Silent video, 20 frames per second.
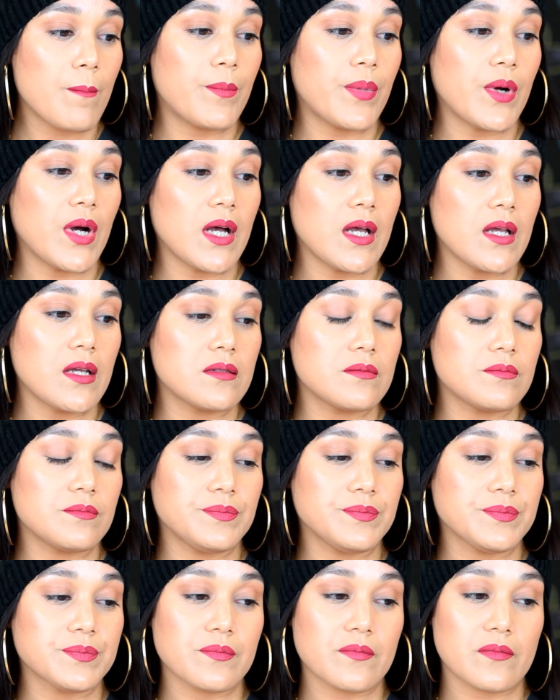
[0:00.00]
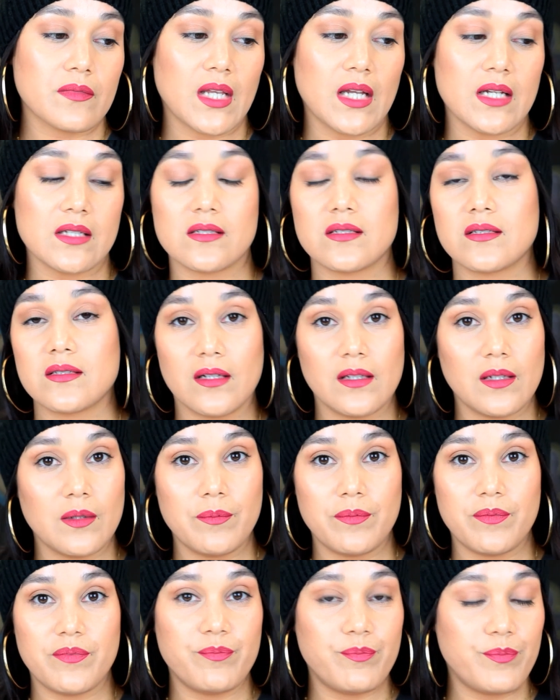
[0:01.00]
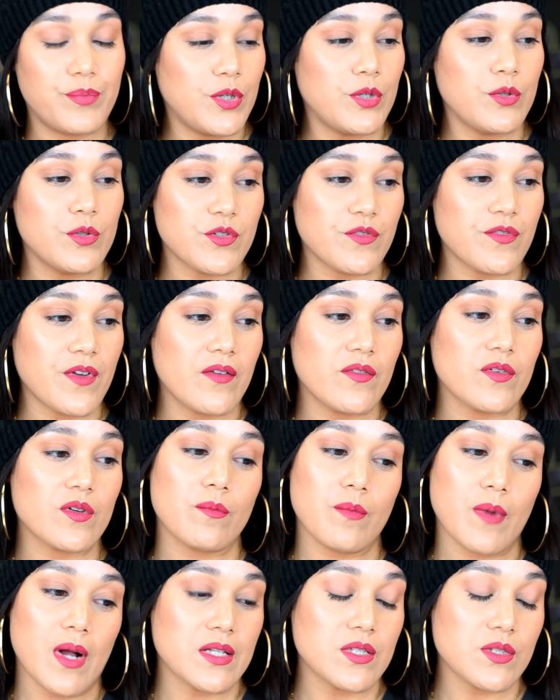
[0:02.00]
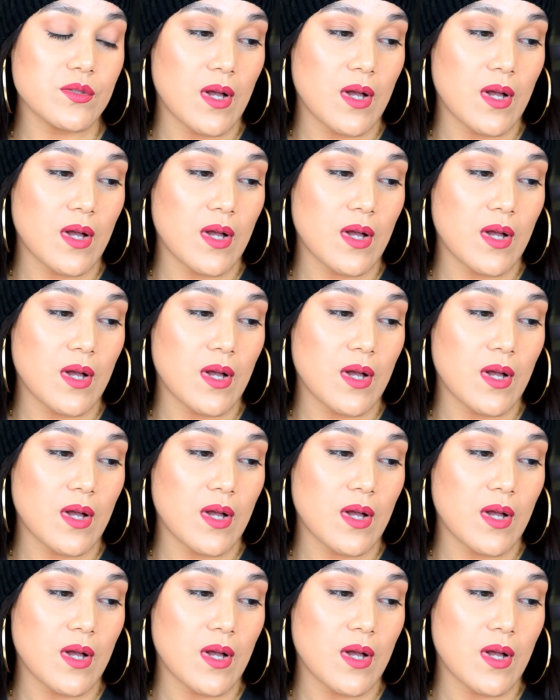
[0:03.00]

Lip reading: but it's still a huge favorite of mine,